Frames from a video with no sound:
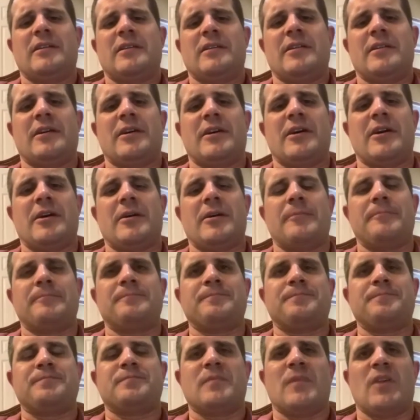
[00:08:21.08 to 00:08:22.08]
Um,
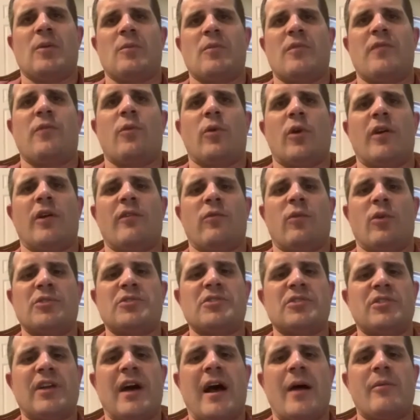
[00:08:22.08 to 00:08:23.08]
you know, before I've
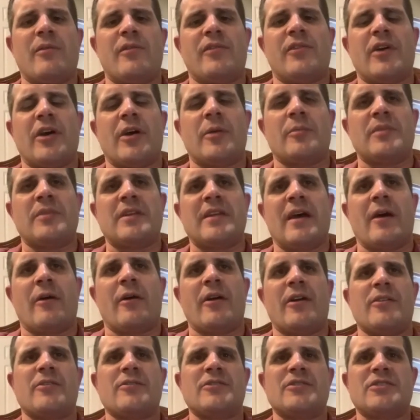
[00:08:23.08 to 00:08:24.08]
worked a lot with them, but now
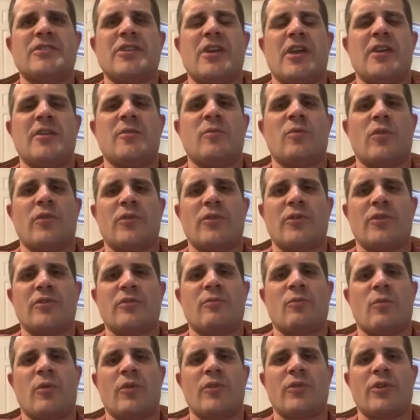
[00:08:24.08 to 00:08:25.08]
I understand where
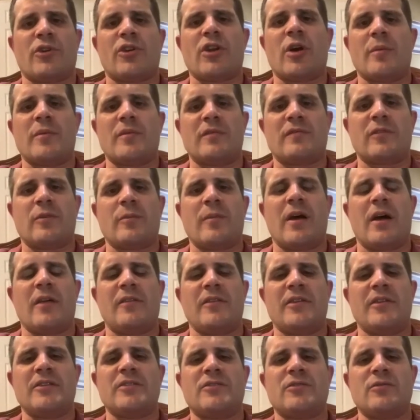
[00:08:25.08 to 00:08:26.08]
they're where they're coming from, how
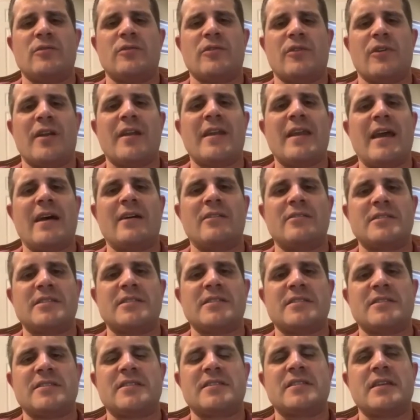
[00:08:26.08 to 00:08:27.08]
they do their
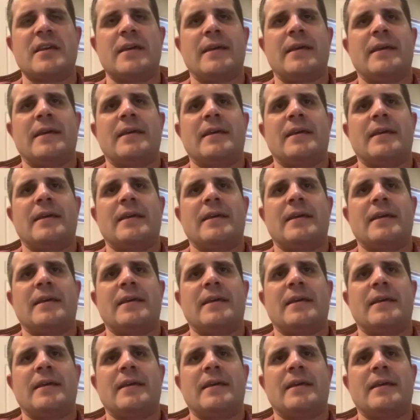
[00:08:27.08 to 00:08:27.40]
analysis.